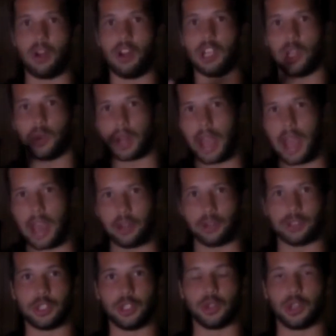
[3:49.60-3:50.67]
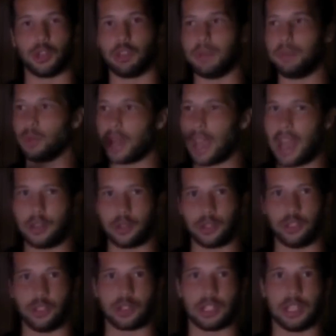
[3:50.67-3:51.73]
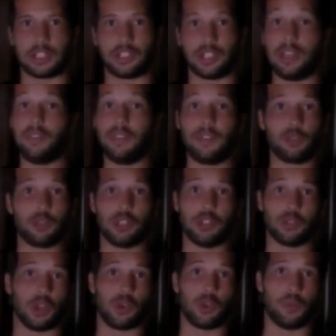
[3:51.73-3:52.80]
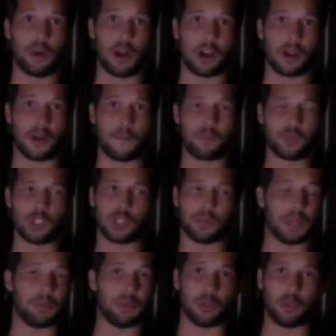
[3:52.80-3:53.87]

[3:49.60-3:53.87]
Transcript: I've reached that mountain. I've seen what's possible and aimed higher.